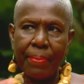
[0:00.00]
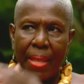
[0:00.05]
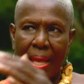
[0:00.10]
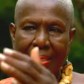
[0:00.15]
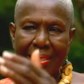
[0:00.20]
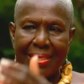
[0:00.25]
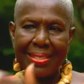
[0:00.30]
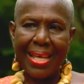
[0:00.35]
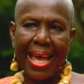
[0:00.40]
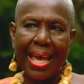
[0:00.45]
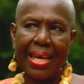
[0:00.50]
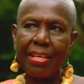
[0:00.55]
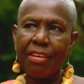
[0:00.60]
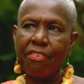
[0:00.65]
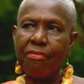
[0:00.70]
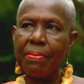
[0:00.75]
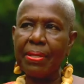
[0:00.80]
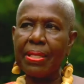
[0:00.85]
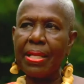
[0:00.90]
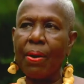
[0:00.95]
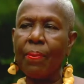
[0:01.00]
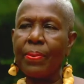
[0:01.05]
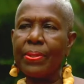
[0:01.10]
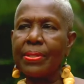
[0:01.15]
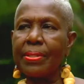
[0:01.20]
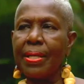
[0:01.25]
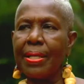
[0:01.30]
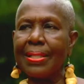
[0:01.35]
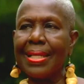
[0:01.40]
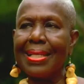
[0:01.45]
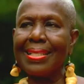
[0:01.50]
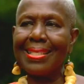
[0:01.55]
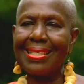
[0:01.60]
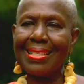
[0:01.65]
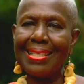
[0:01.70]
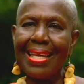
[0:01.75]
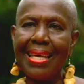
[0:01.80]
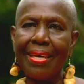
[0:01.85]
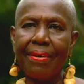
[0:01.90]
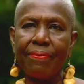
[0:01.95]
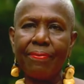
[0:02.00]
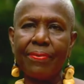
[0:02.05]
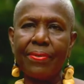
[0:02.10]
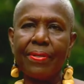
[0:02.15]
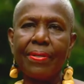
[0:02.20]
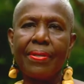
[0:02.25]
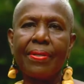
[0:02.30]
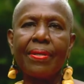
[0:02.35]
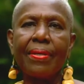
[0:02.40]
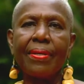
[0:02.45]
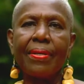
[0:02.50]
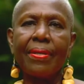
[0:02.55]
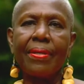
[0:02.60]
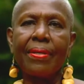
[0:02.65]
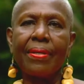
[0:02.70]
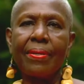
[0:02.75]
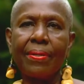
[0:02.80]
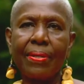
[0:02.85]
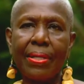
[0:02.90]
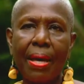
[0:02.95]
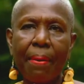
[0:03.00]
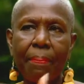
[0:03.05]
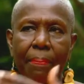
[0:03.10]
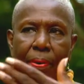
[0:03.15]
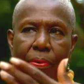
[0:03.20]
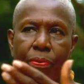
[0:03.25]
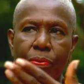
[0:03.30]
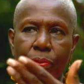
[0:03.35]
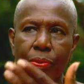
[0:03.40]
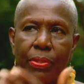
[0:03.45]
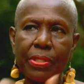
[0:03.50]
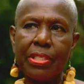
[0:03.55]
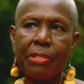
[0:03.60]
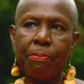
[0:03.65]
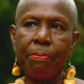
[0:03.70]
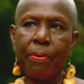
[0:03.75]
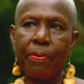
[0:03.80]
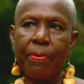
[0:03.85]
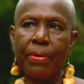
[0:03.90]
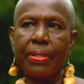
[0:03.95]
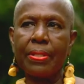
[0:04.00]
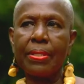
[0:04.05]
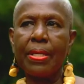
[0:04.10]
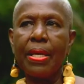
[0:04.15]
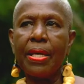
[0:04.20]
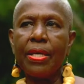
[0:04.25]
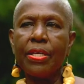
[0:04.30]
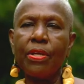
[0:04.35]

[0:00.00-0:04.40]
That side of me that was not enslaved, you know, that Maroon spirit.